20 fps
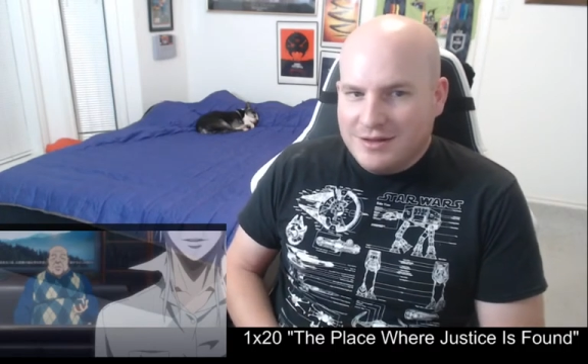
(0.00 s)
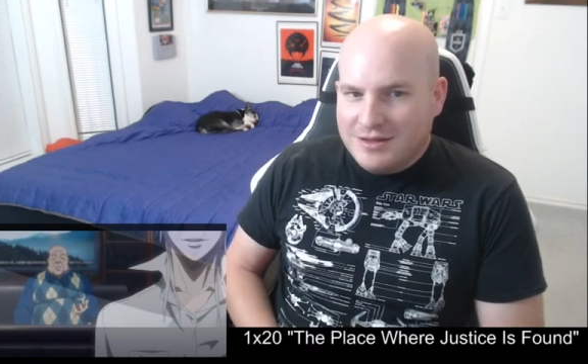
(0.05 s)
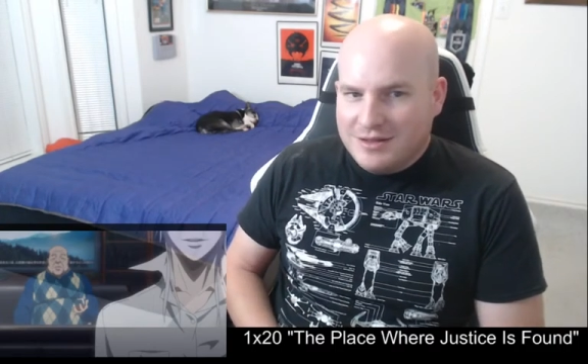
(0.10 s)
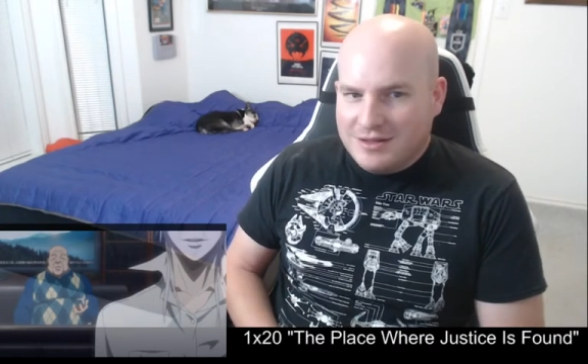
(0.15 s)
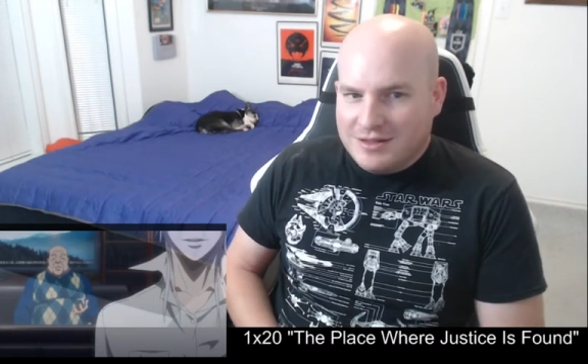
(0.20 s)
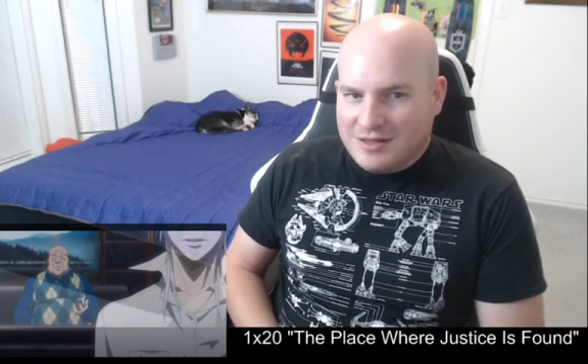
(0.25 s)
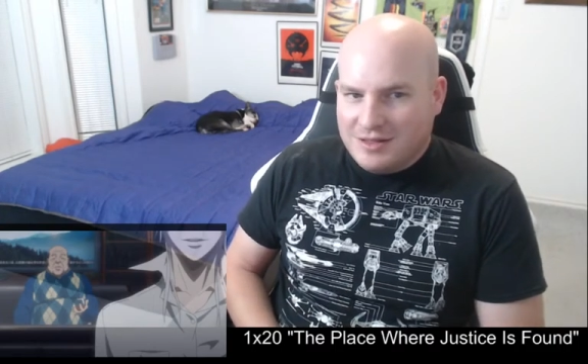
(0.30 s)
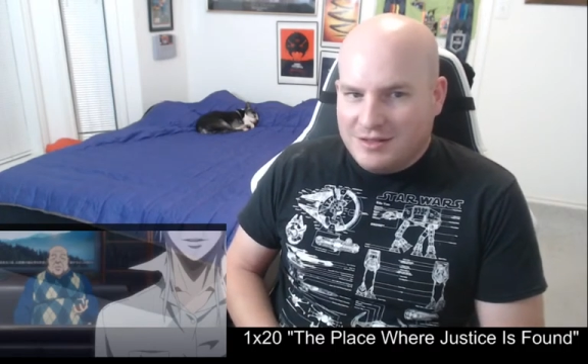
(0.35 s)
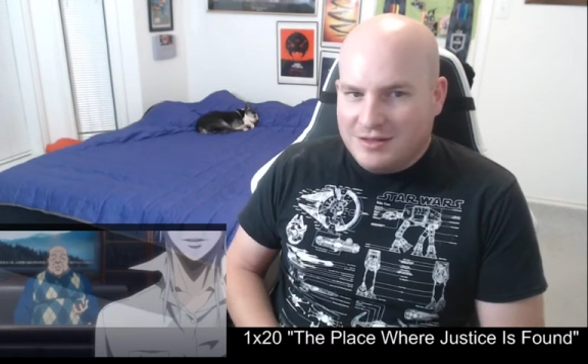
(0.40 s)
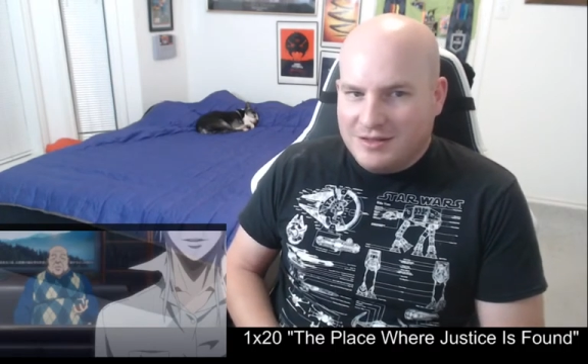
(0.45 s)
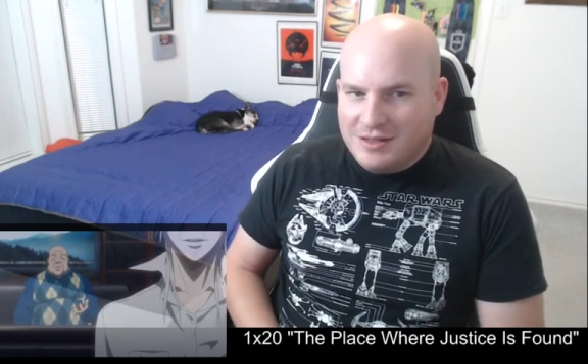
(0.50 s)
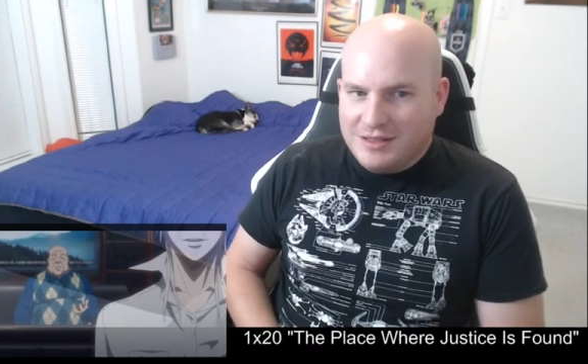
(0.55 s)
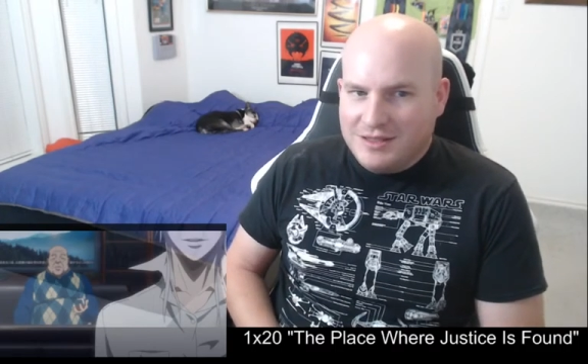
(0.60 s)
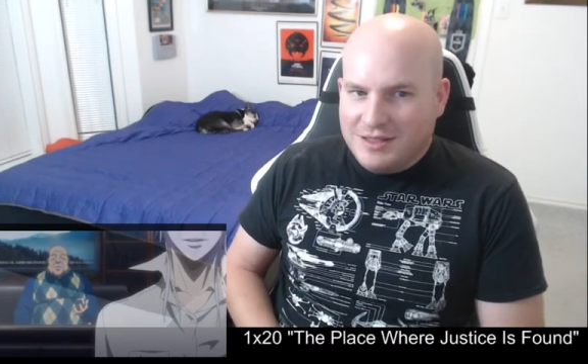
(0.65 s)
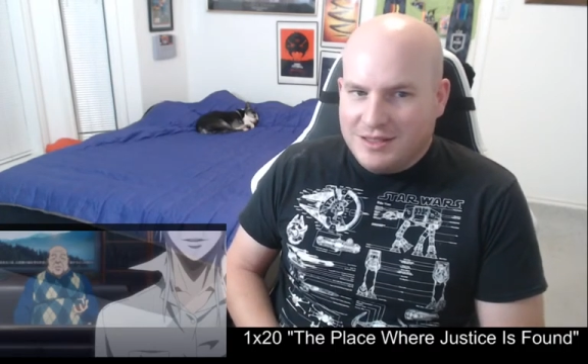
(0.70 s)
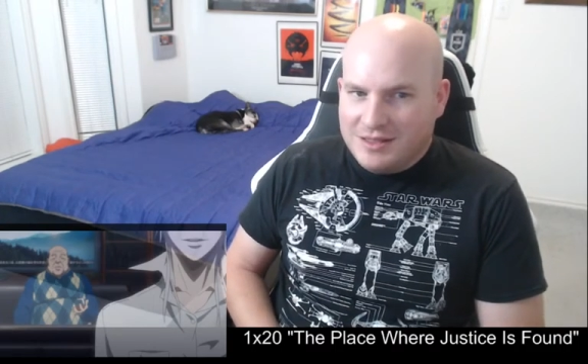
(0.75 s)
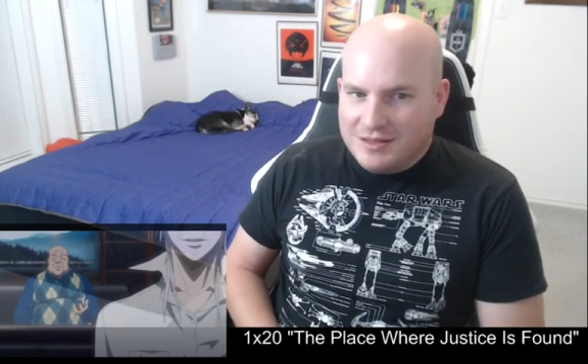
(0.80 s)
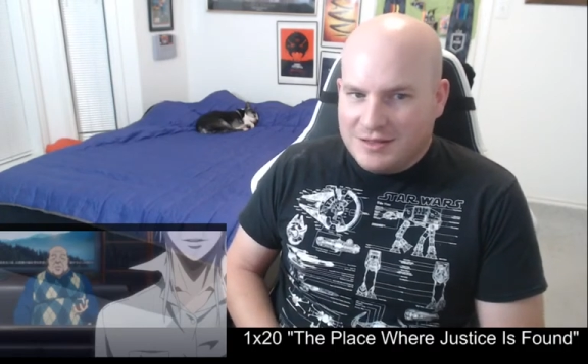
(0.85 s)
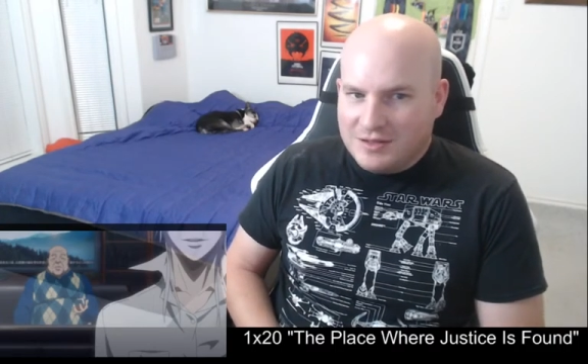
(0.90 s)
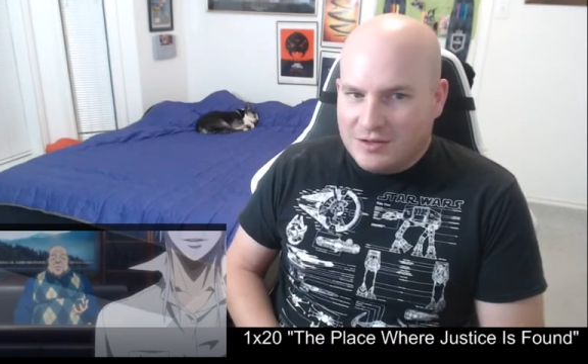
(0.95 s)
suddenly
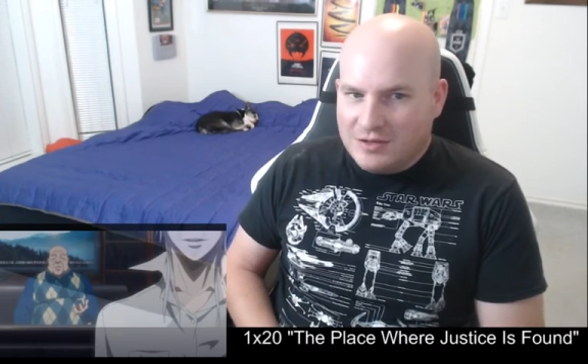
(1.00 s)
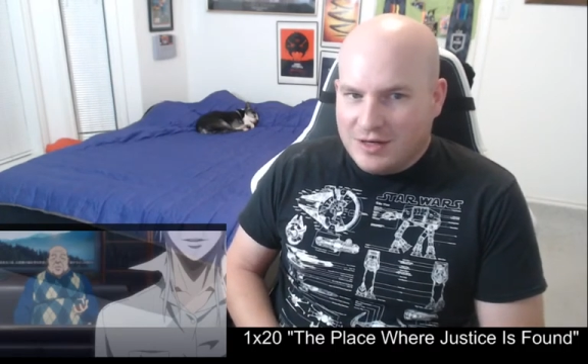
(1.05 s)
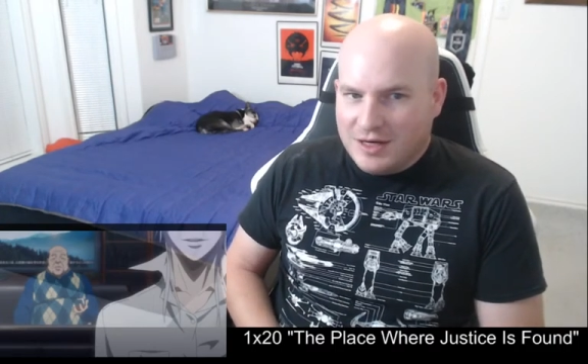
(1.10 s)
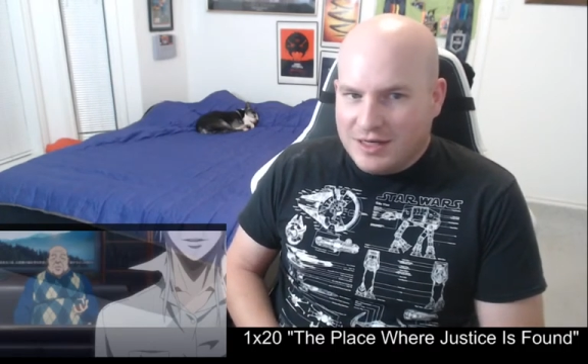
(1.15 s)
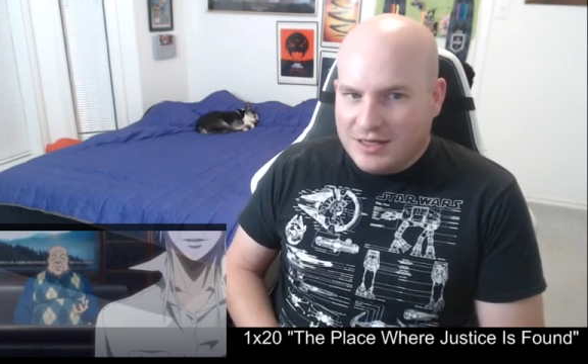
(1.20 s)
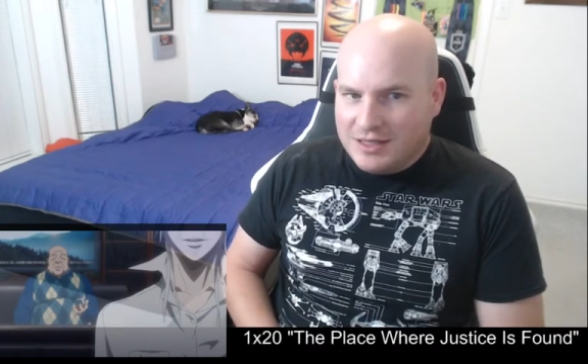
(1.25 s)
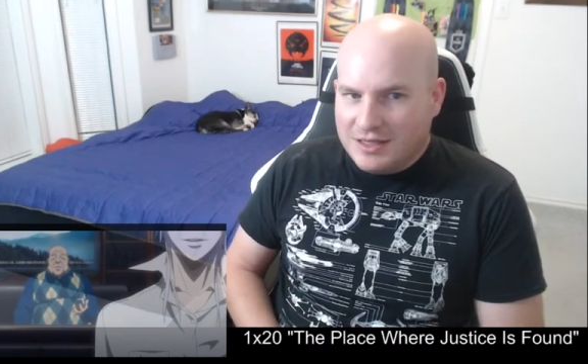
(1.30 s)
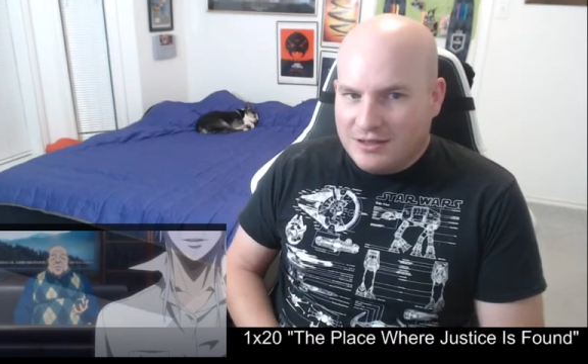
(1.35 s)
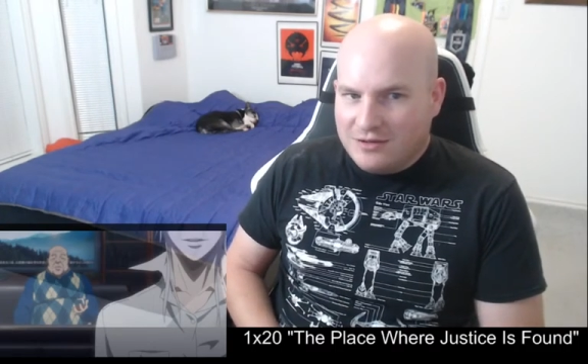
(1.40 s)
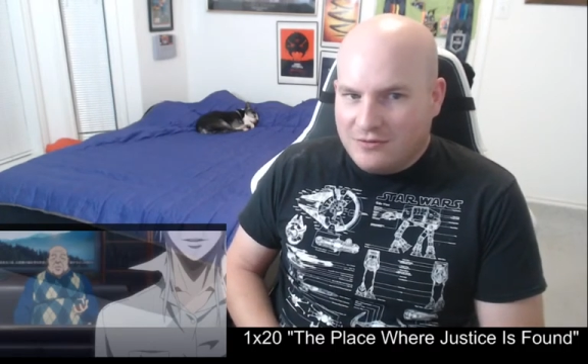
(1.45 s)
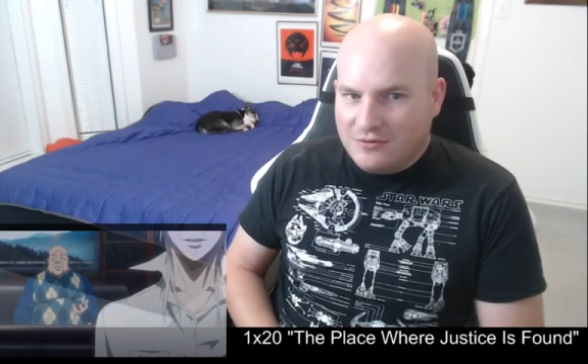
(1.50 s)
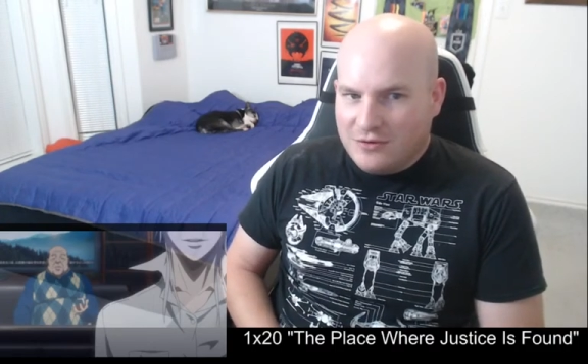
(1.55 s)
think it's a good idea in the